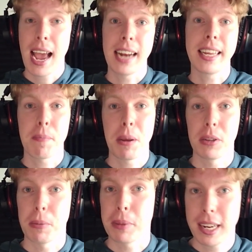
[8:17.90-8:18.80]
and get people
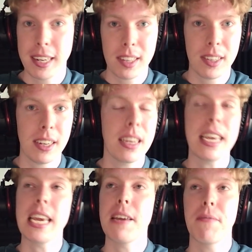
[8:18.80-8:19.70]
to playtest it,
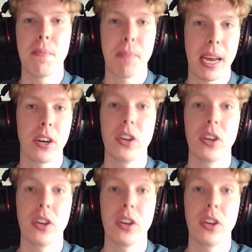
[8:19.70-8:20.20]
even better.